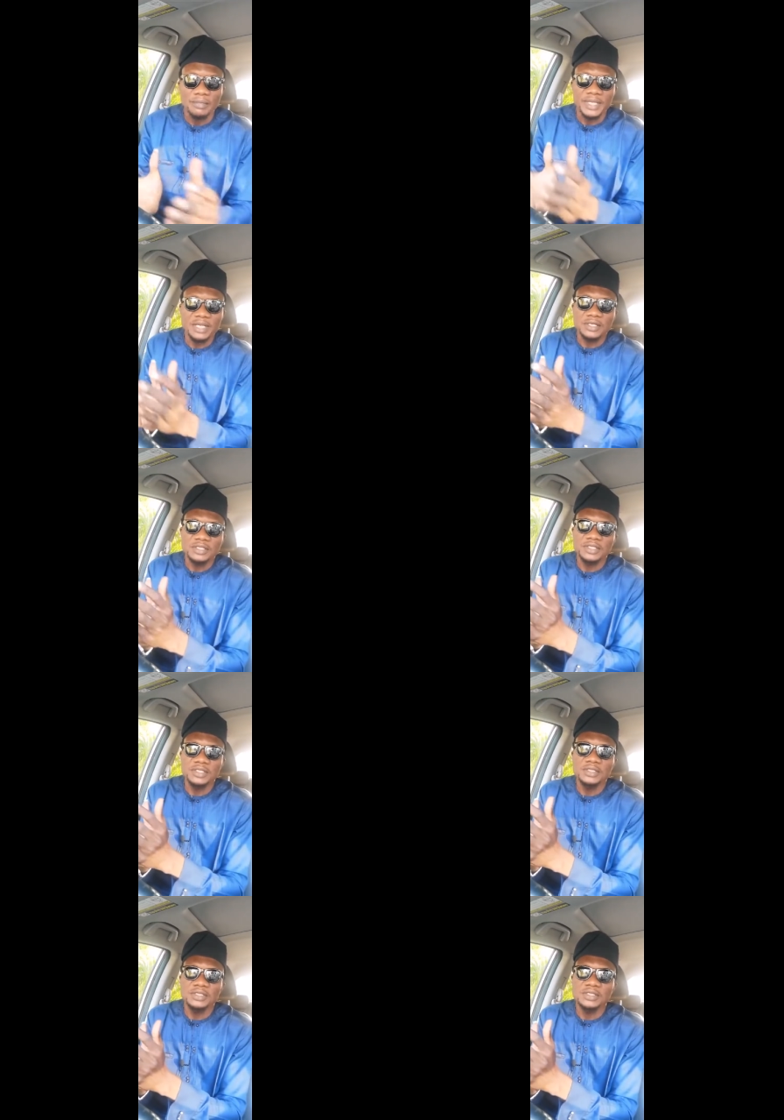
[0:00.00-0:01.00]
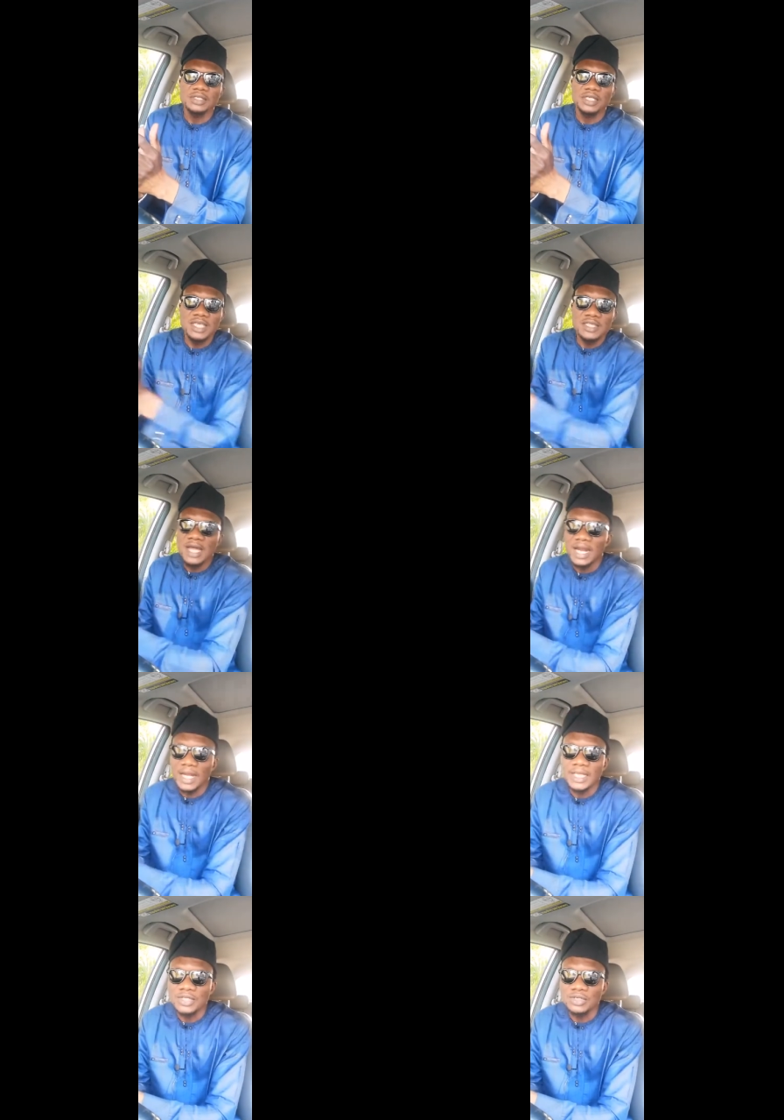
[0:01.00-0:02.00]
Because either I
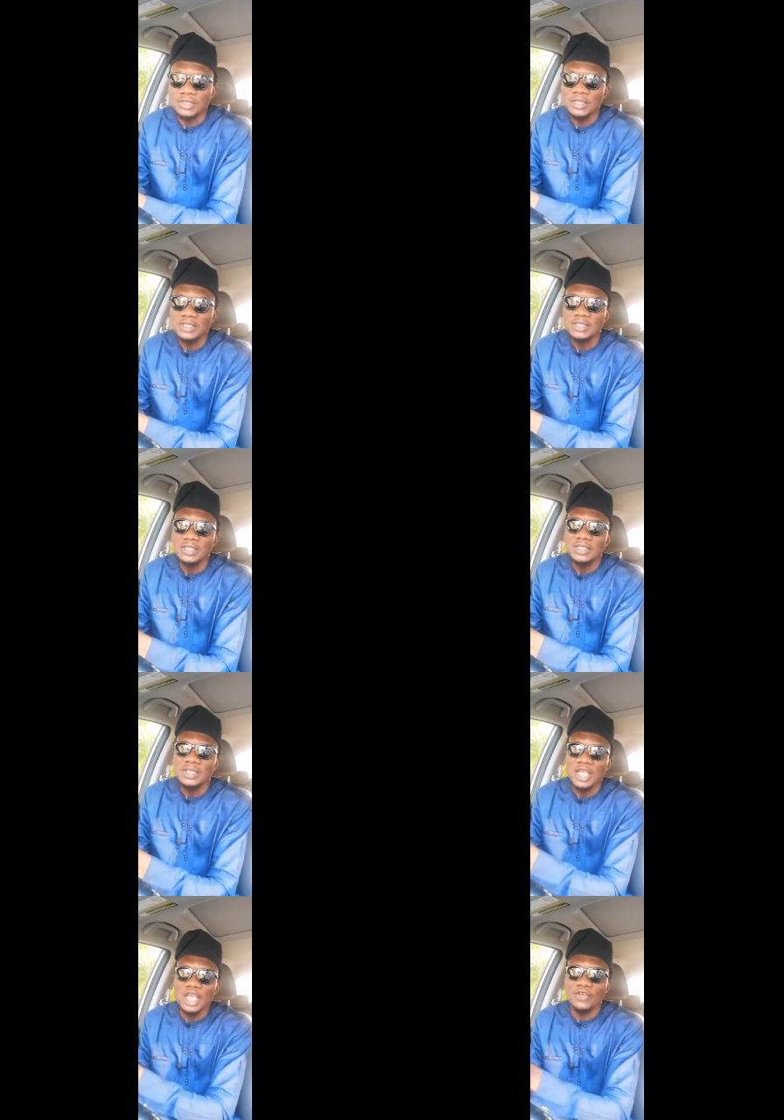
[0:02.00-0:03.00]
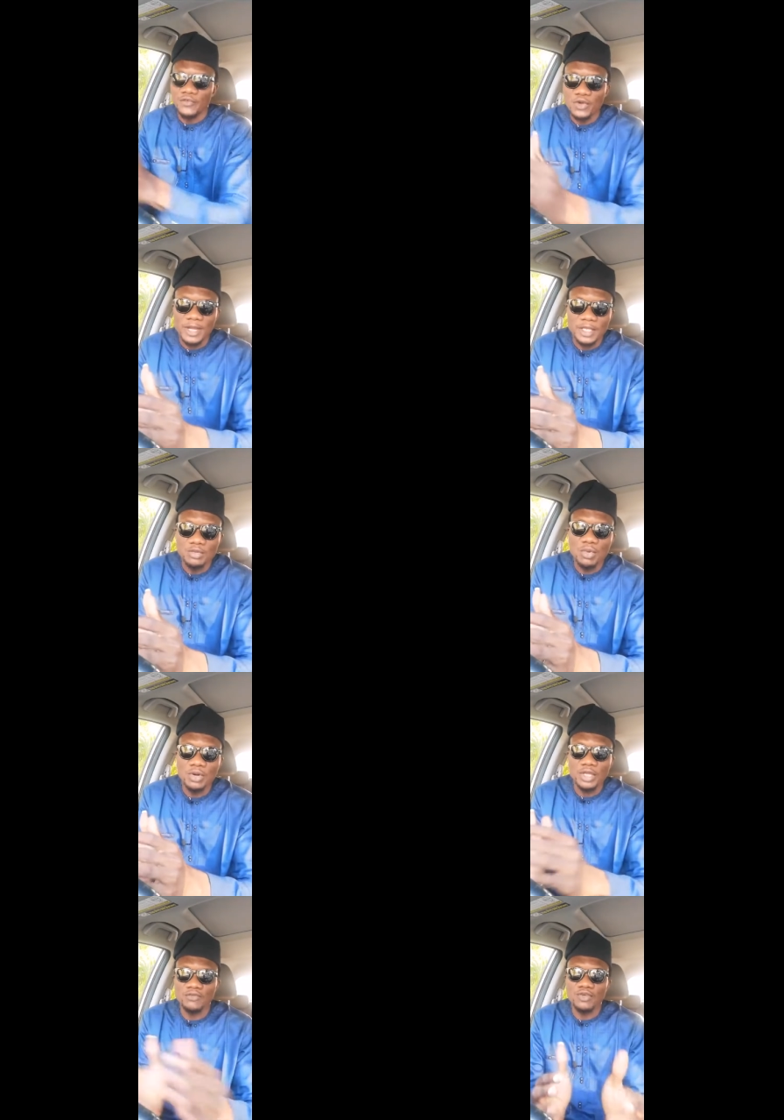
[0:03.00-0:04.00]
like it or not, if you are
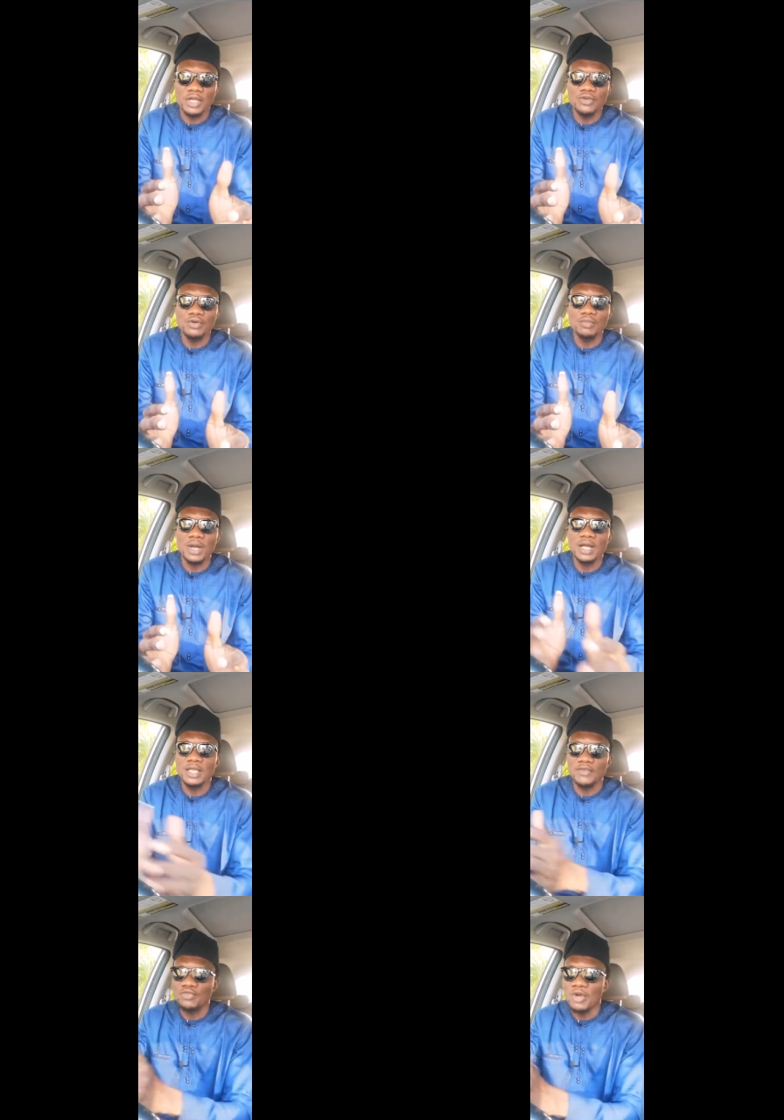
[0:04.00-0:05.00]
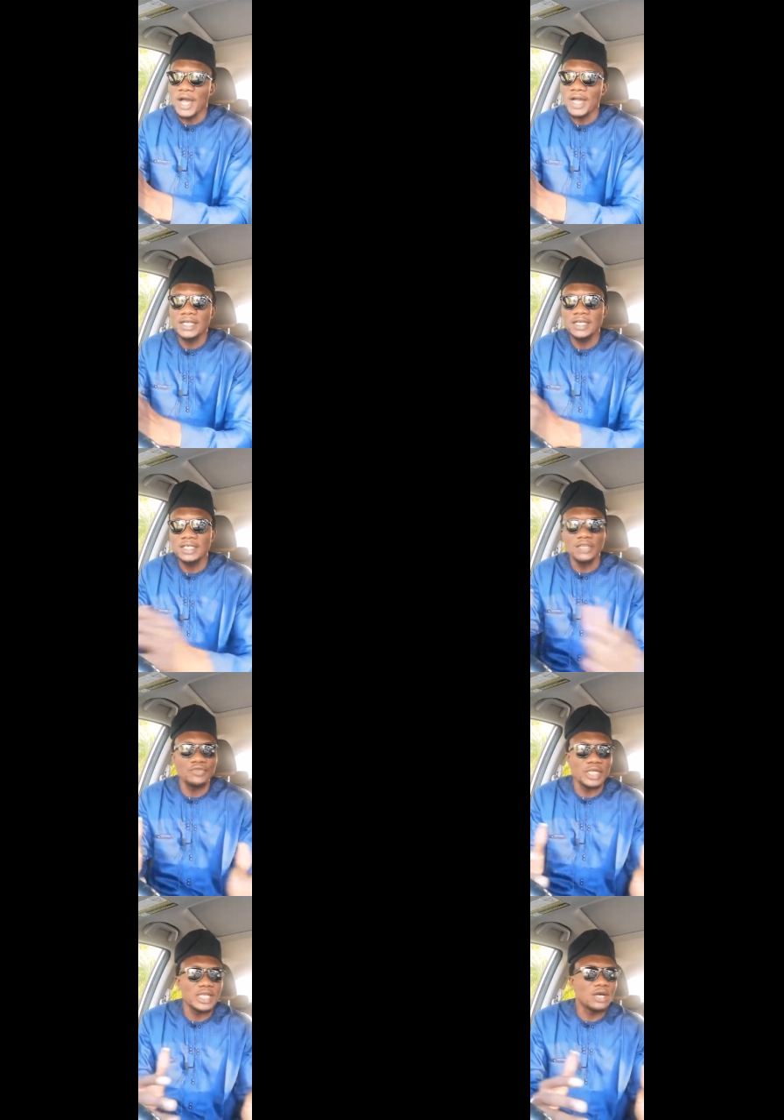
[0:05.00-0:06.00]
Igbo, if you are Yoruba, if you are Akan, if
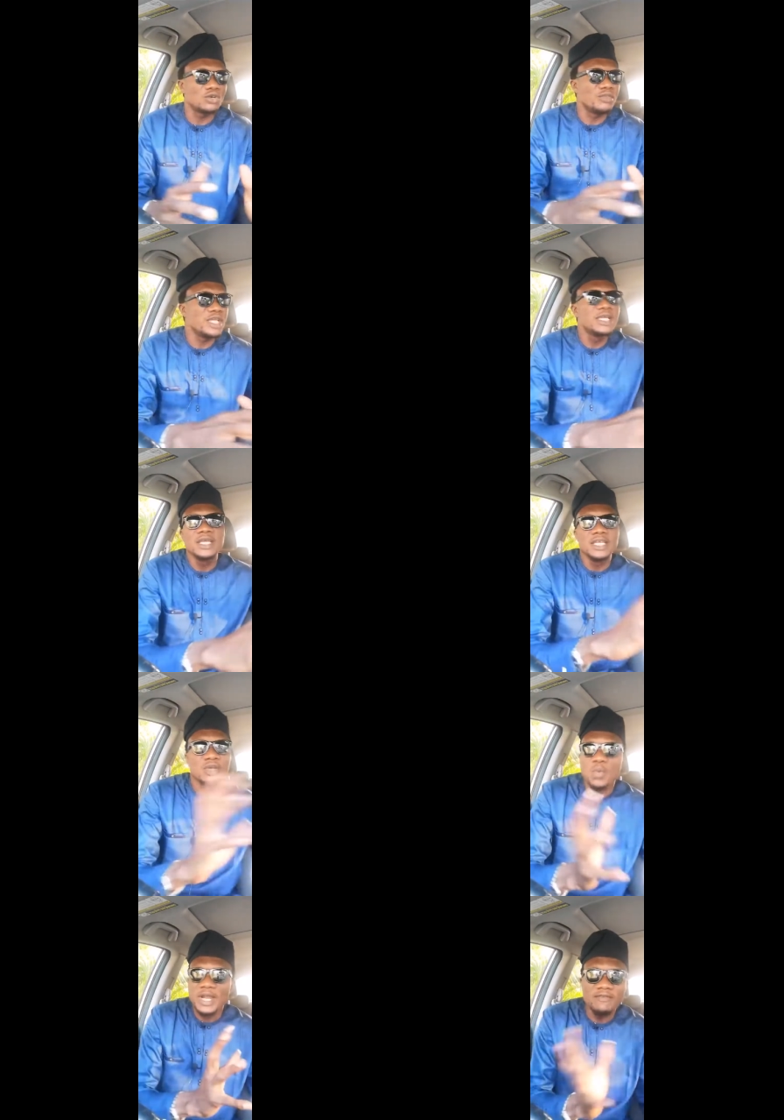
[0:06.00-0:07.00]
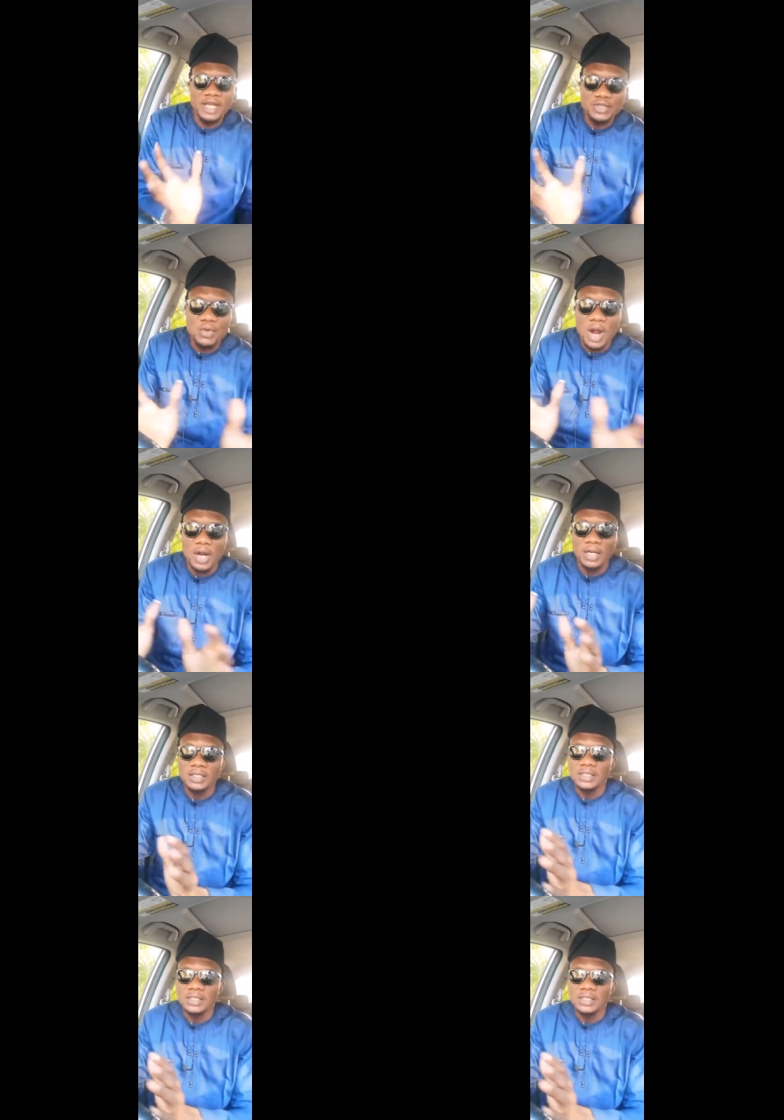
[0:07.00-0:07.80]
you are Dahomey, whatever you are,